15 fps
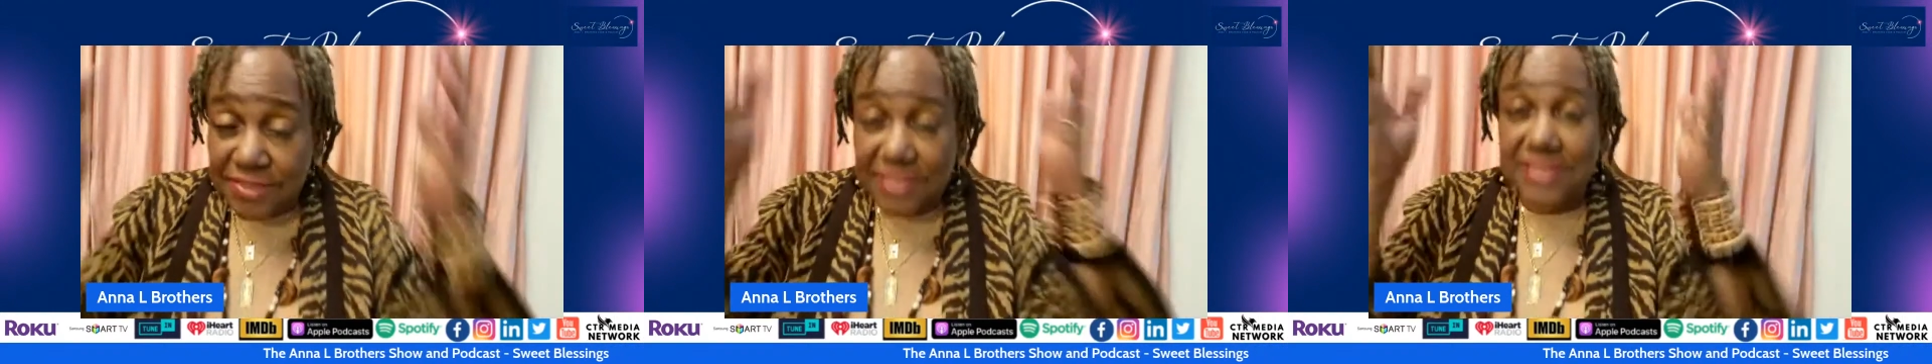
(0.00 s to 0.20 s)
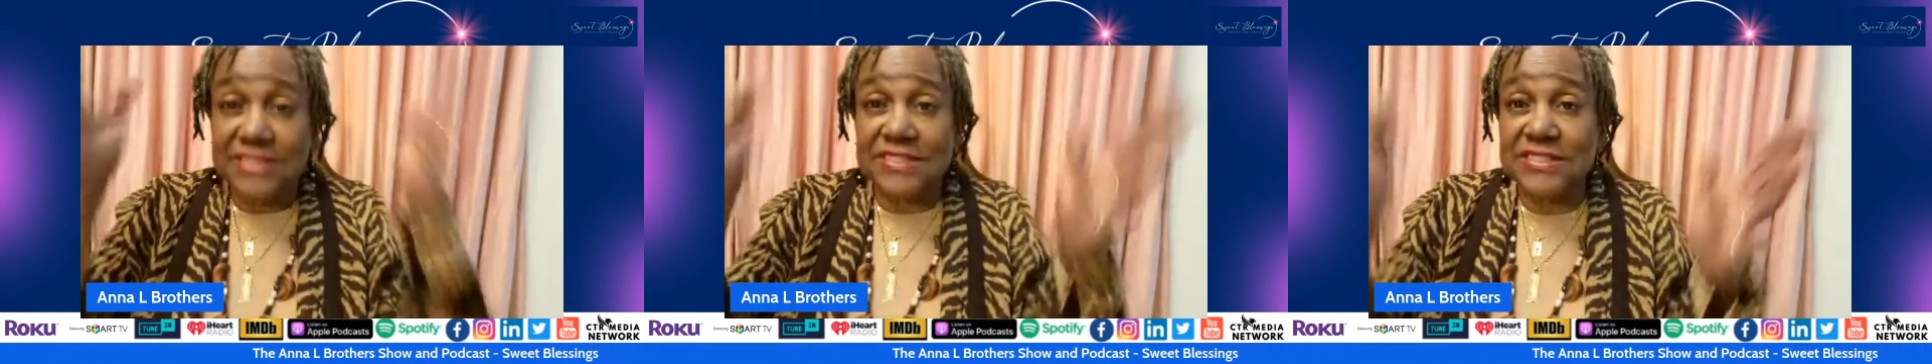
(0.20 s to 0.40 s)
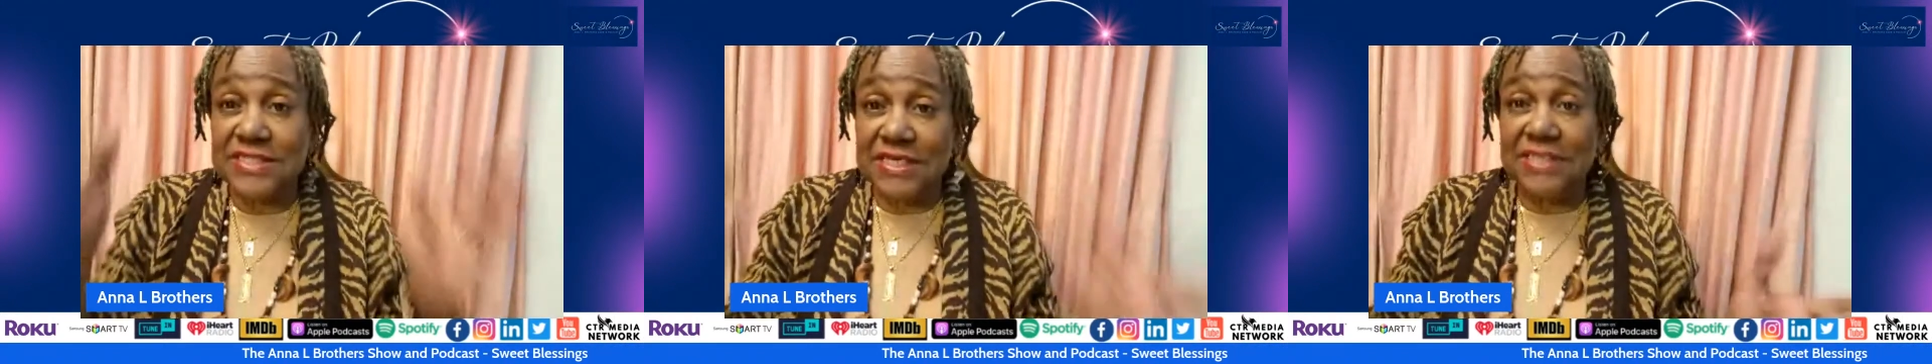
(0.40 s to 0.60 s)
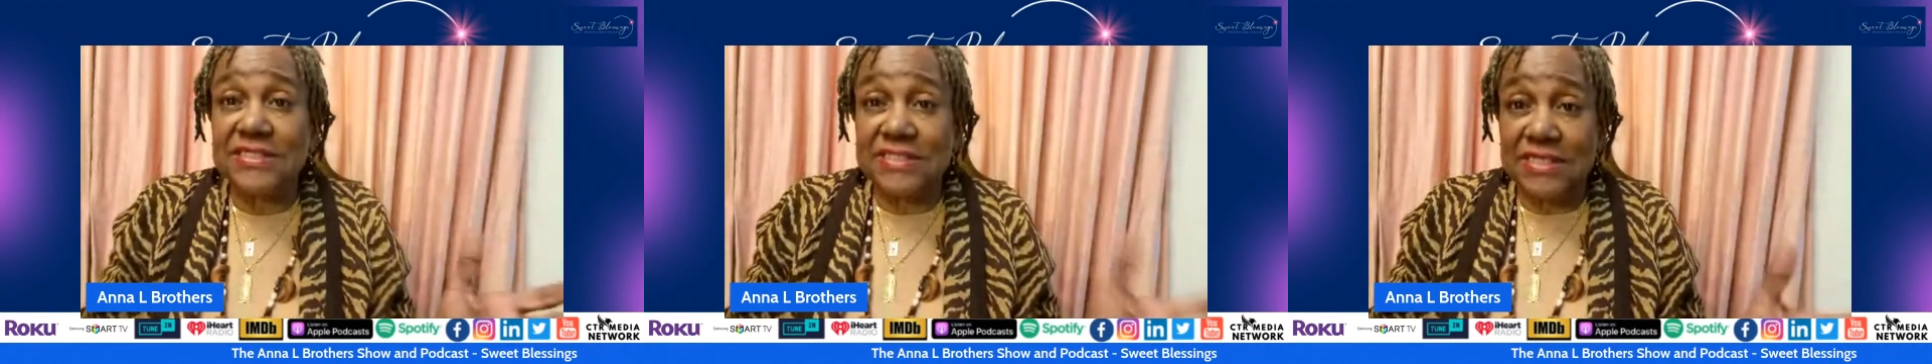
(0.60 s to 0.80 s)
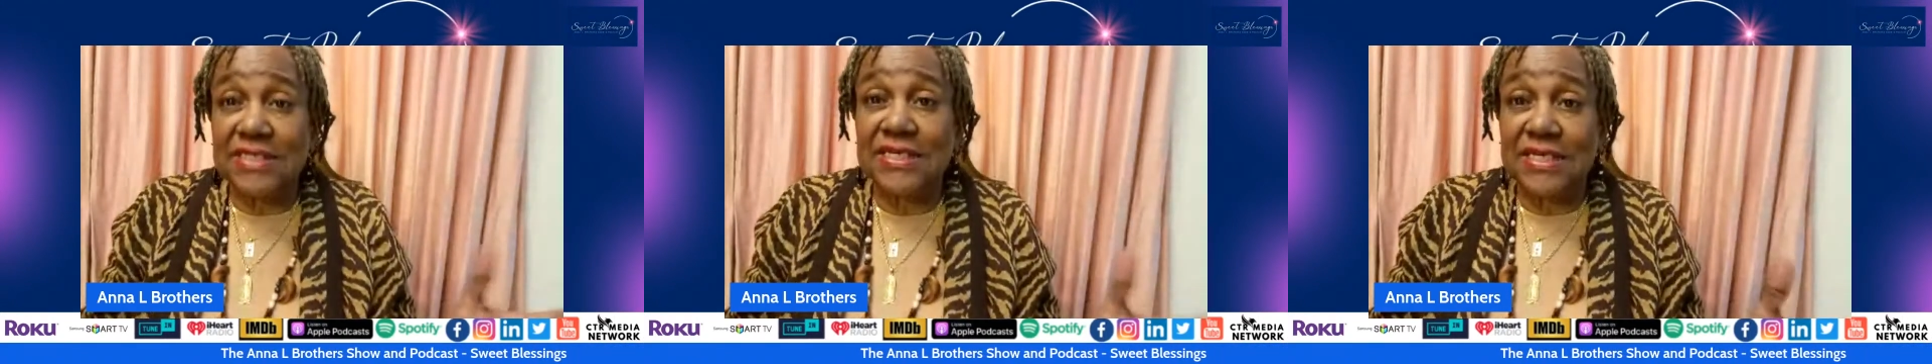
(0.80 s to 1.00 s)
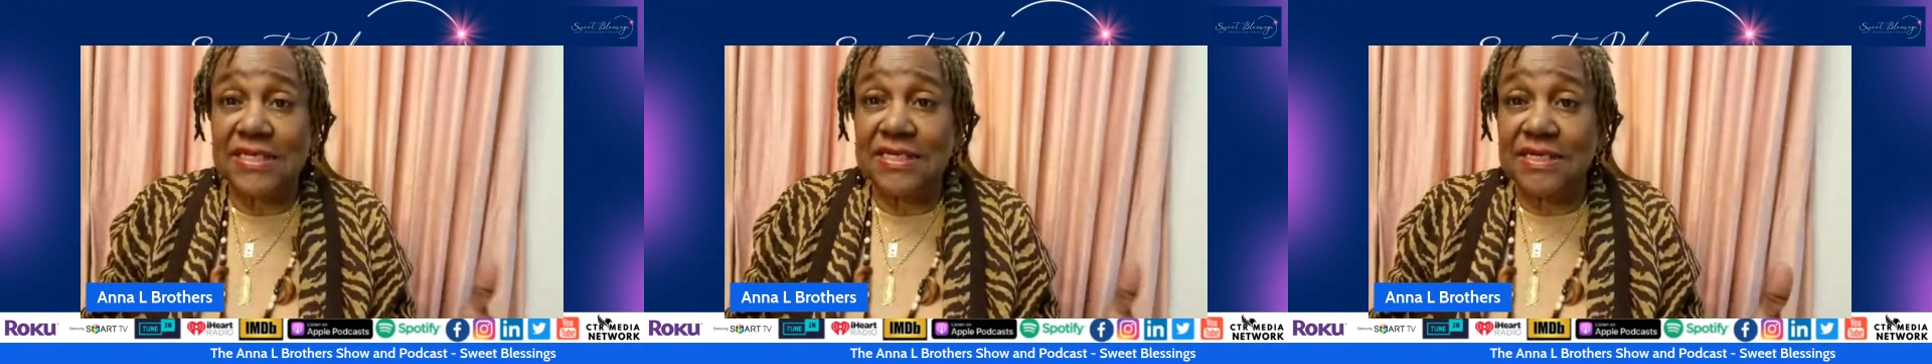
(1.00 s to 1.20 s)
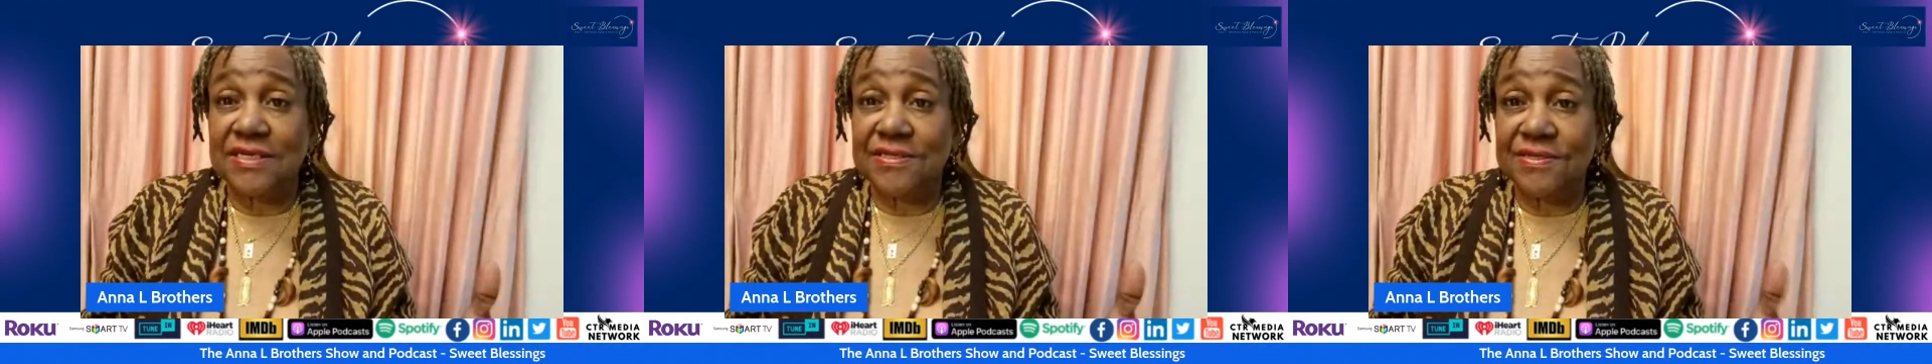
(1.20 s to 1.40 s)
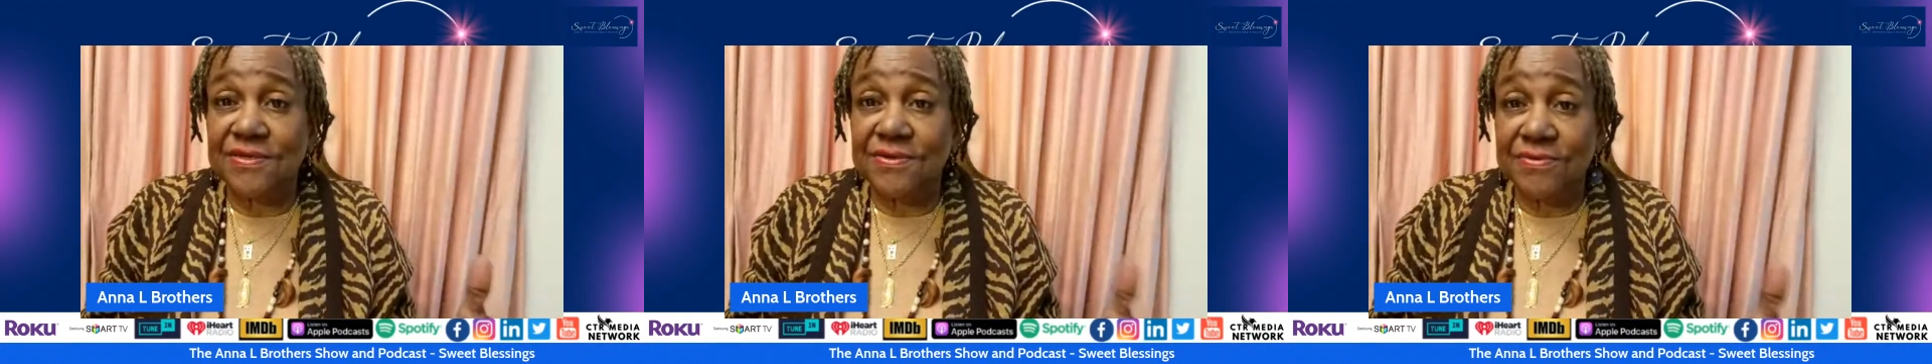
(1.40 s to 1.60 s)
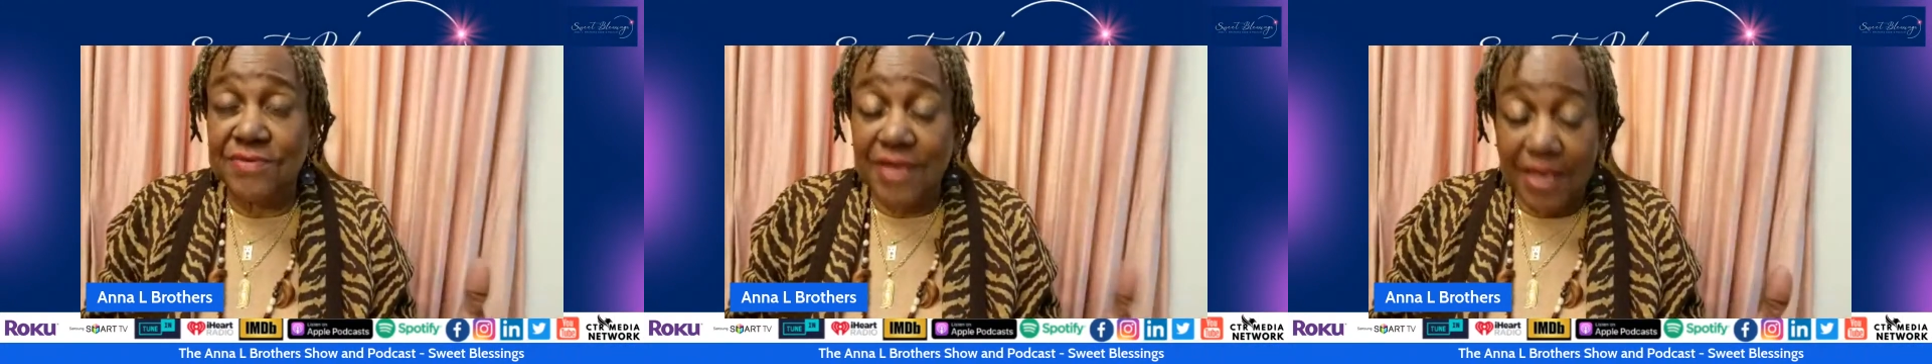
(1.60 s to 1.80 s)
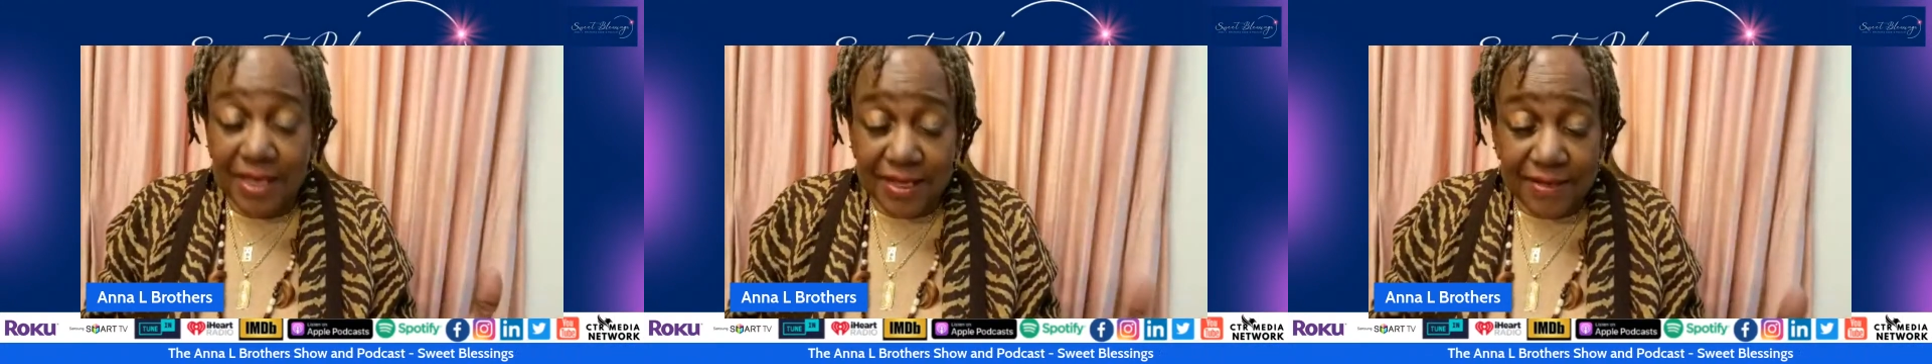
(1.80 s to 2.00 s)
it sinks in.
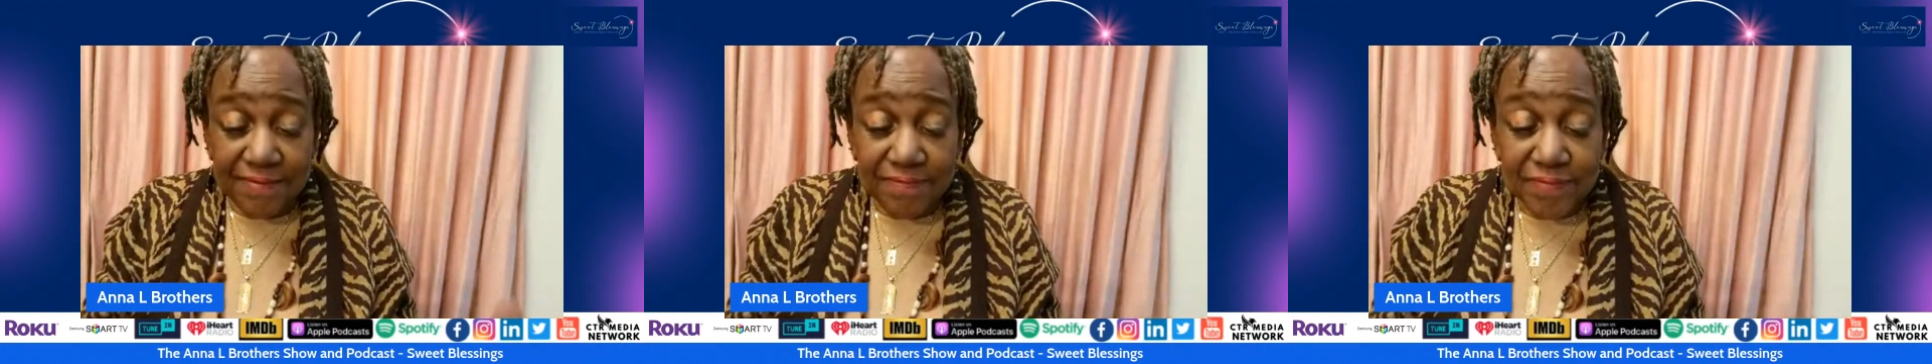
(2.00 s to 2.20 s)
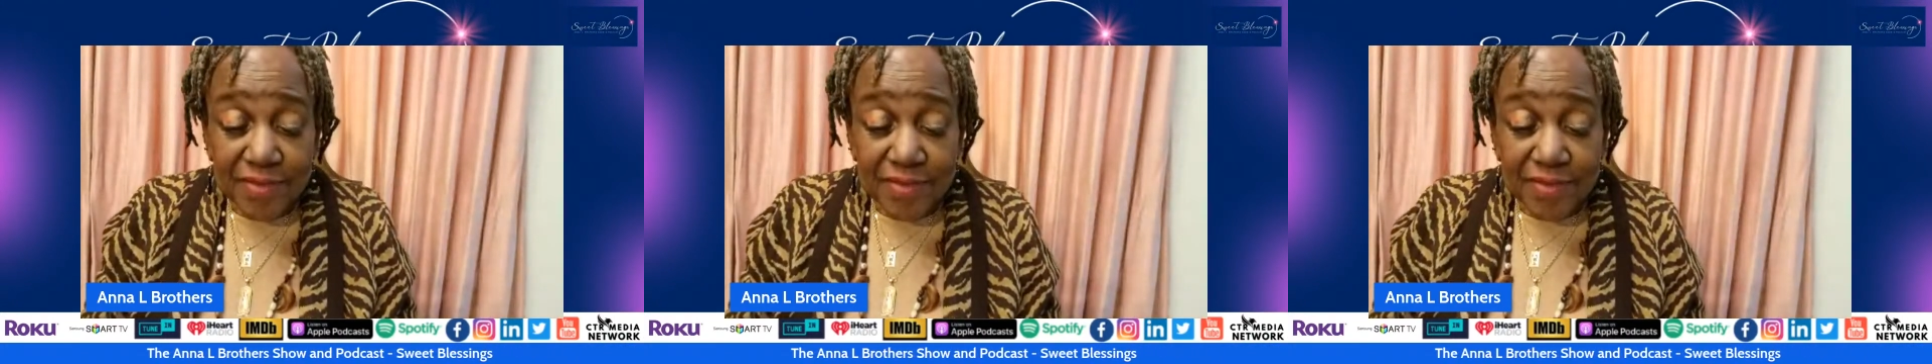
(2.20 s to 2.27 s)
Okay.